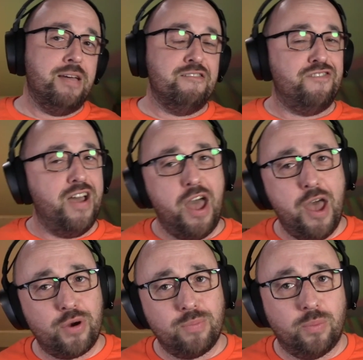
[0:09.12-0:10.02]

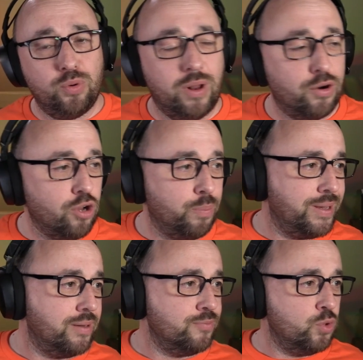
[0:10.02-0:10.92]
Very popular
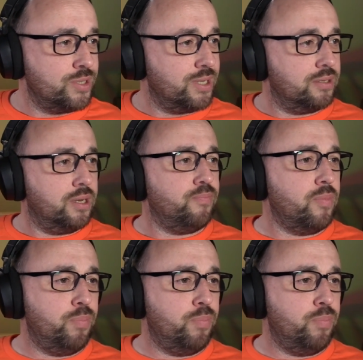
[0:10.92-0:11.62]
topic recently.